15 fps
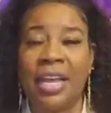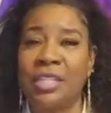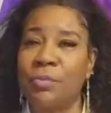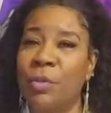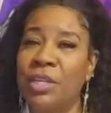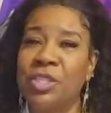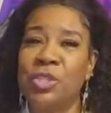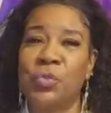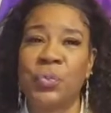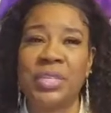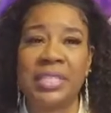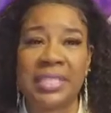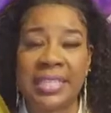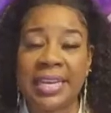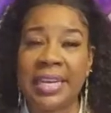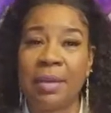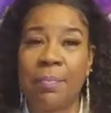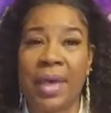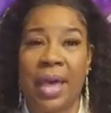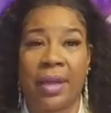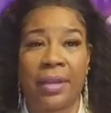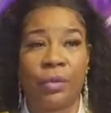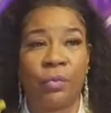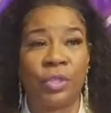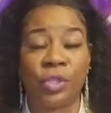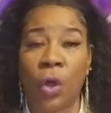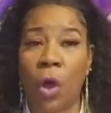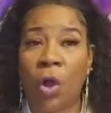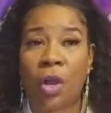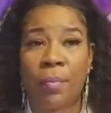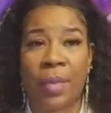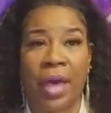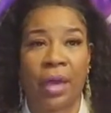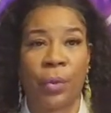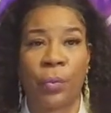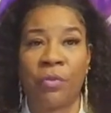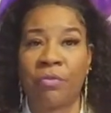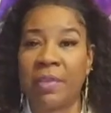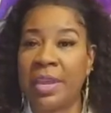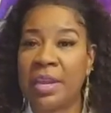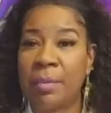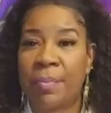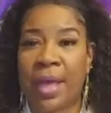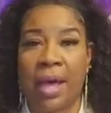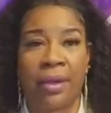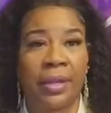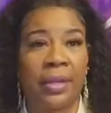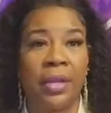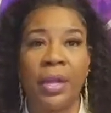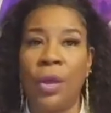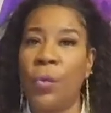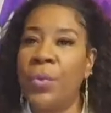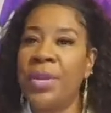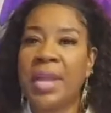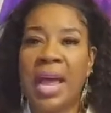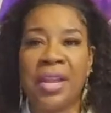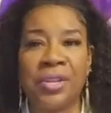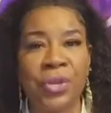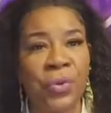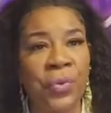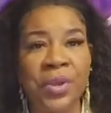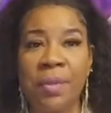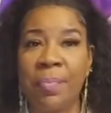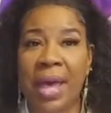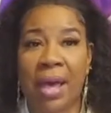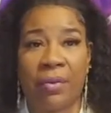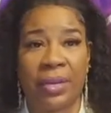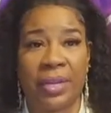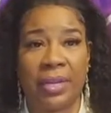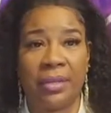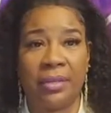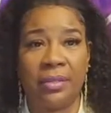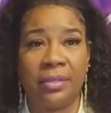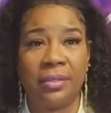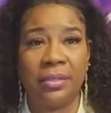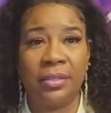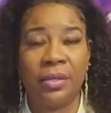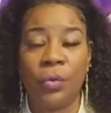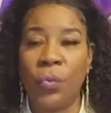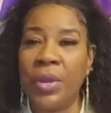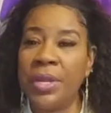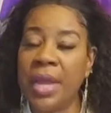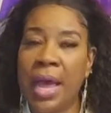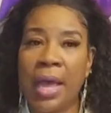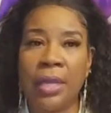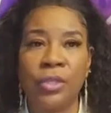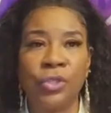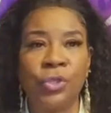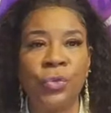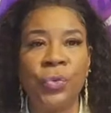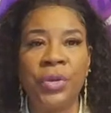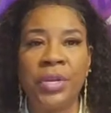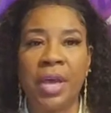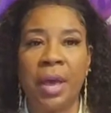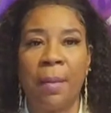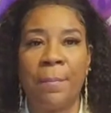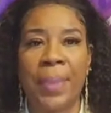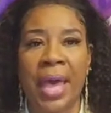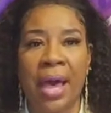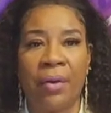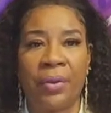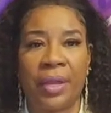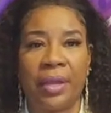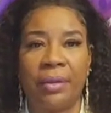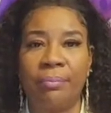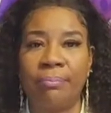as much as we sing about it, we talk about it, we read about it, we're not doing about it. We're not doing about it.